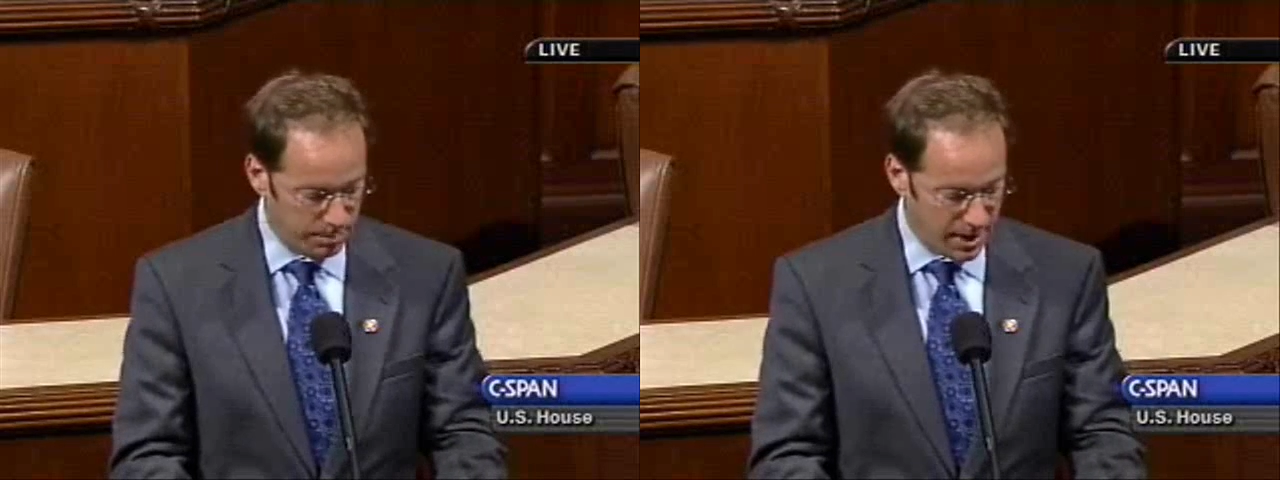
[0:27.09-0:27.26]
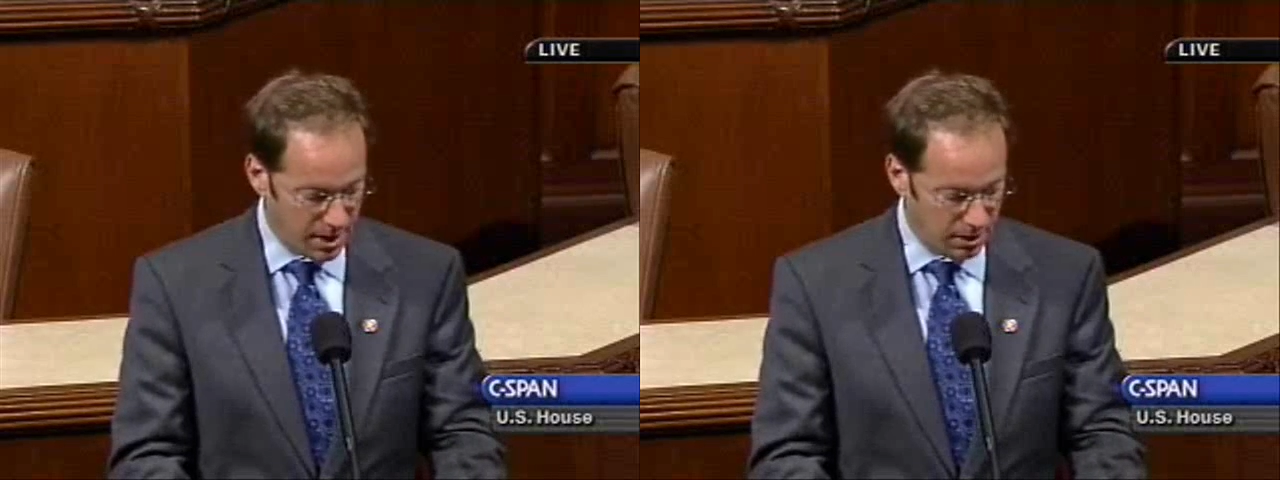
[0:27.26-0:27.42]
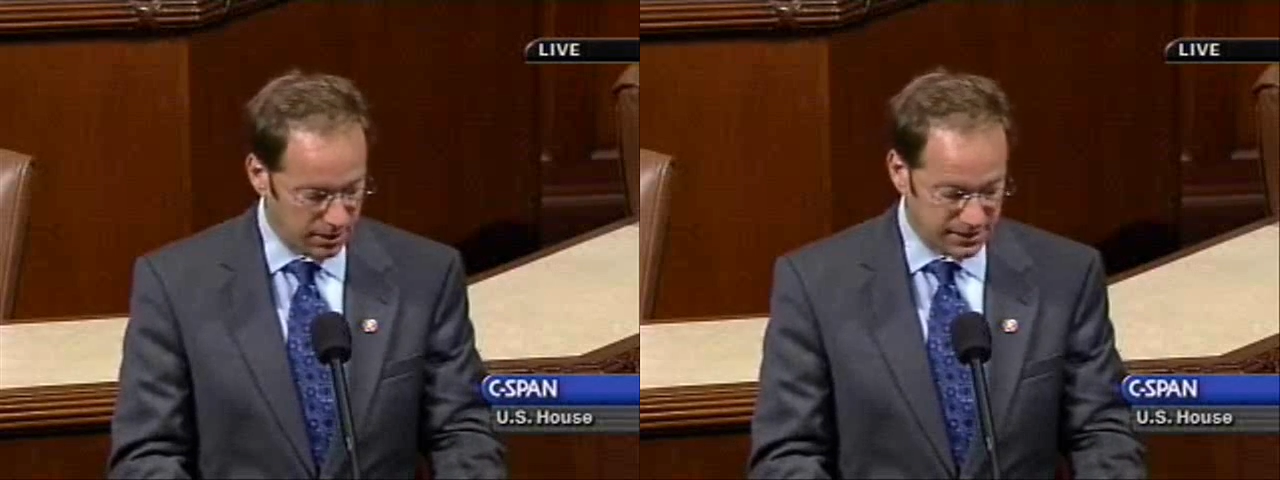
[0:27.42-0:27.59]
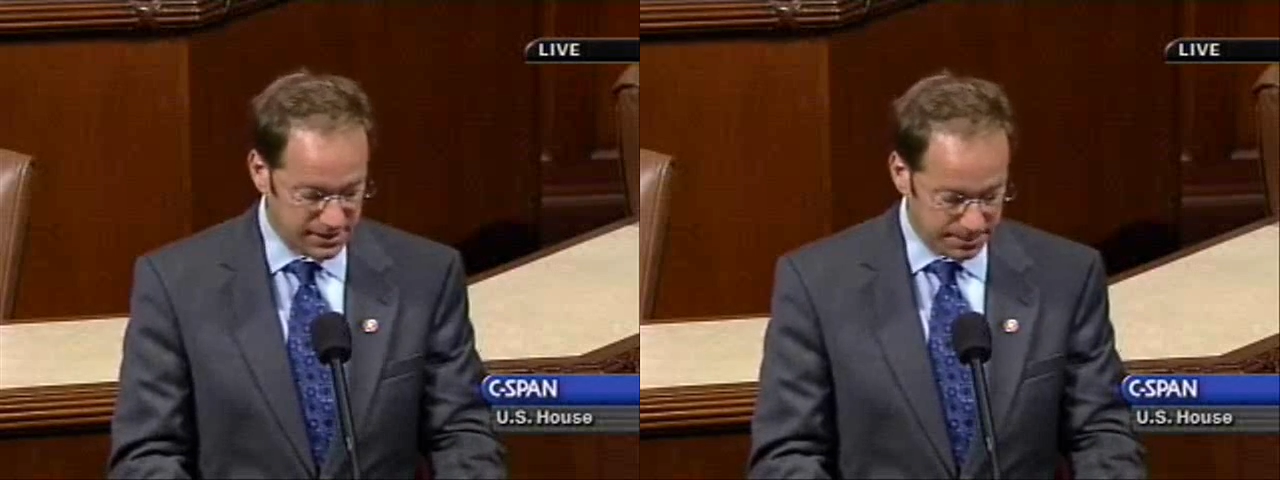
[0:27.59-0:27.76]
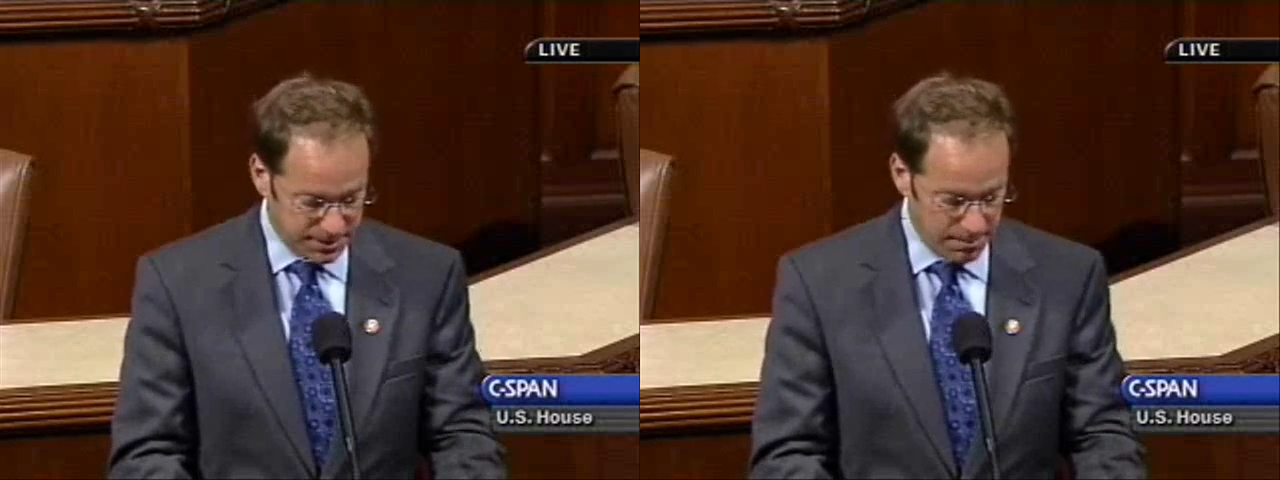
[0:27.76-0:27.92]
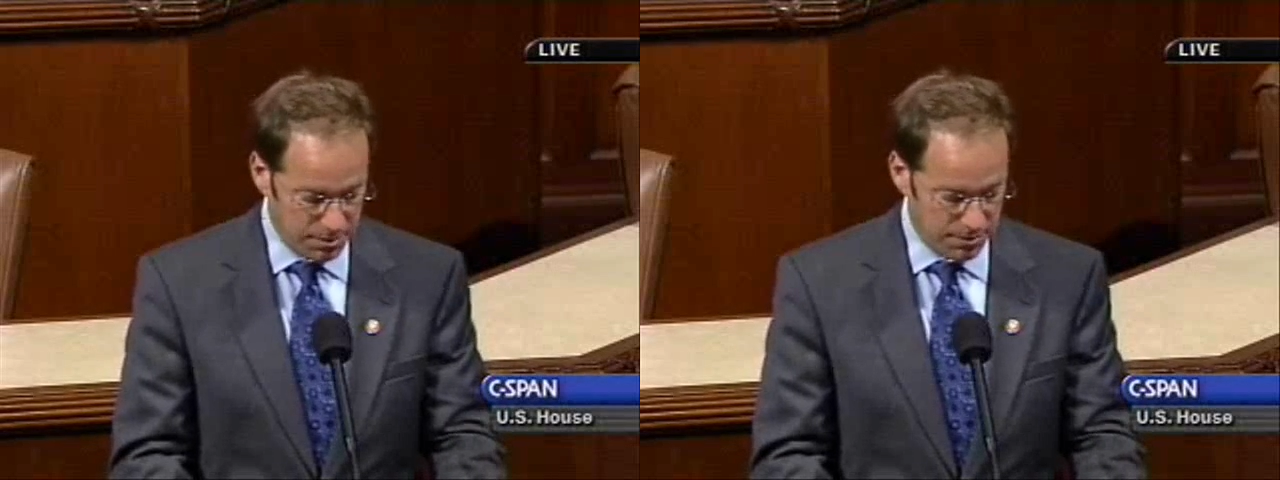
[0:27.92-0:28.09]
be held on
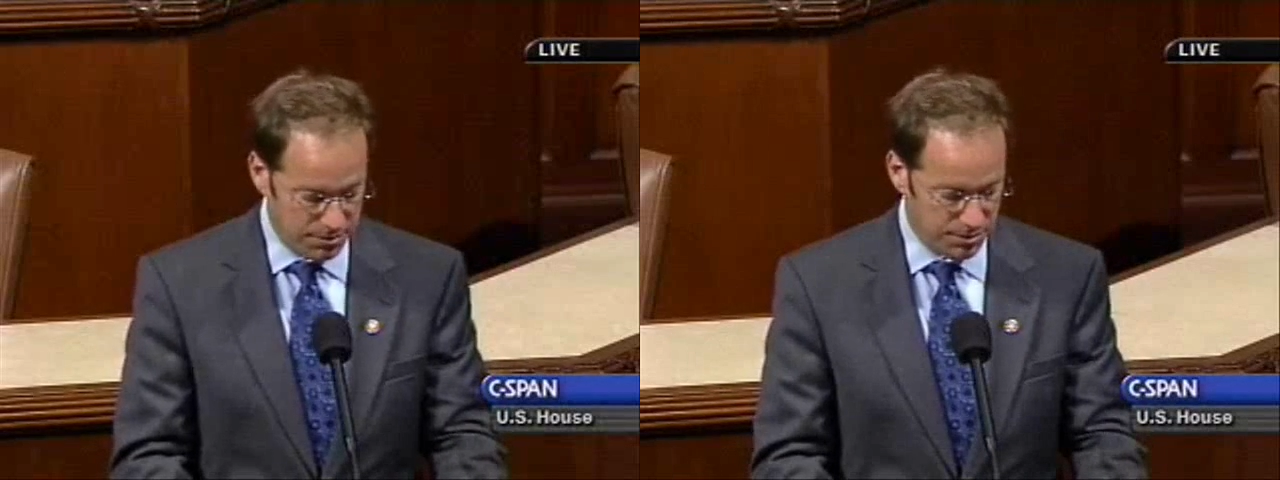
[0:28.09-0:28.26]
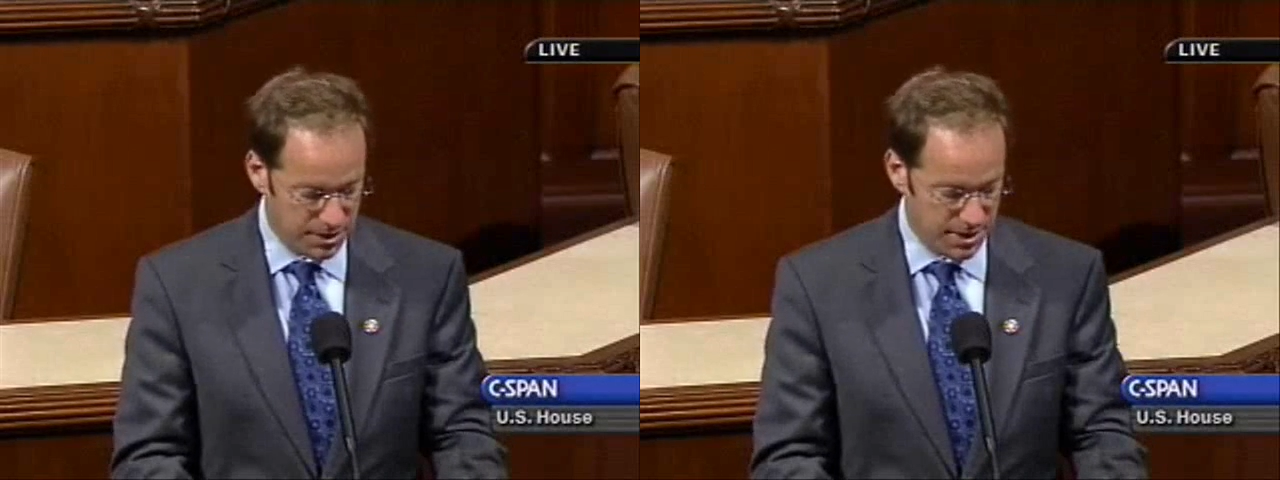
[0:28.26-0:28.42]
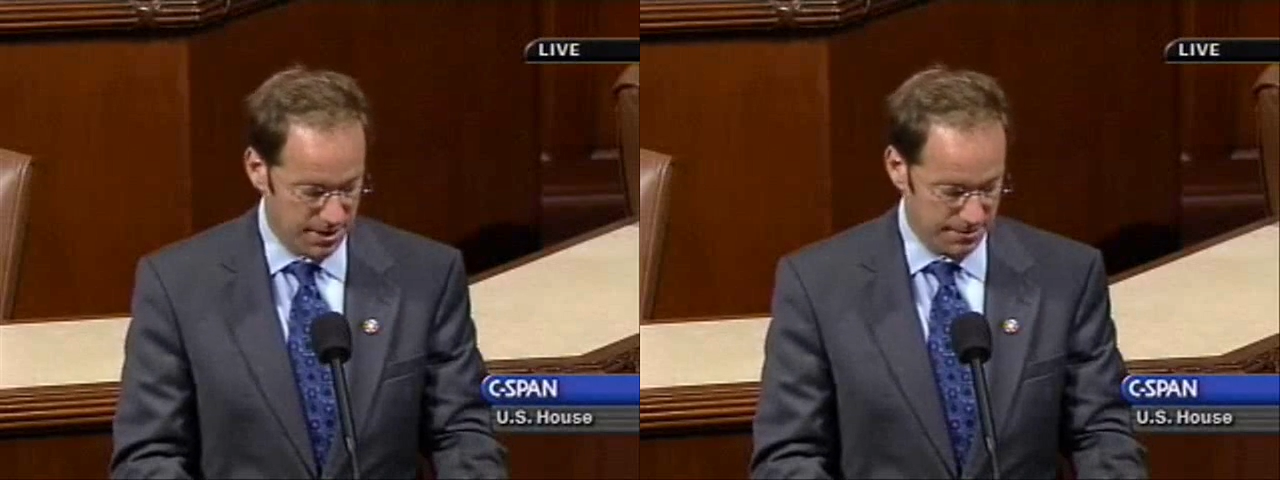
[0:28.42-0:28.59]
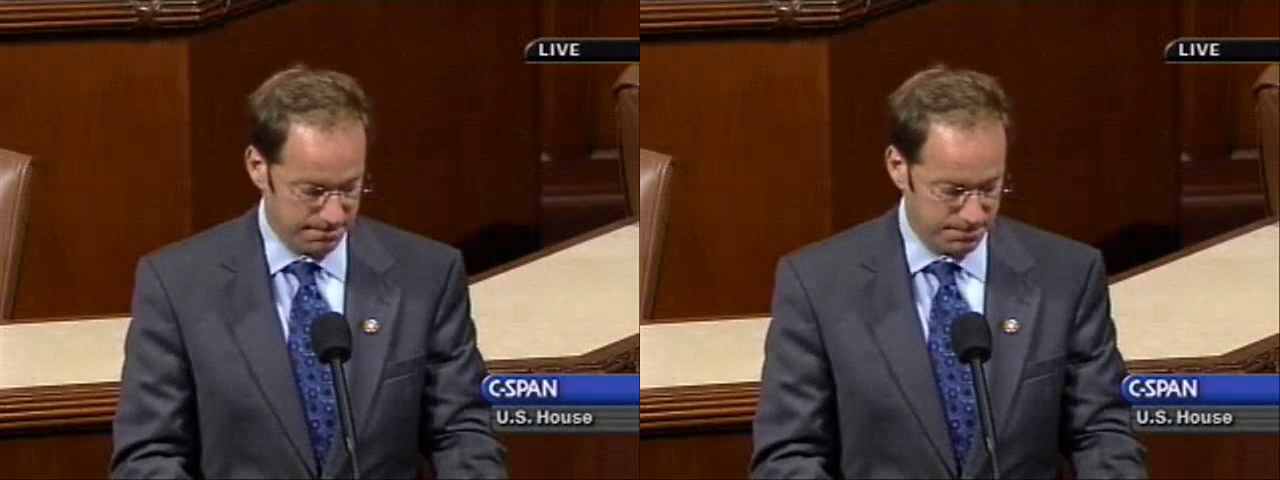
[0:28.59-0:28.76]
September 30th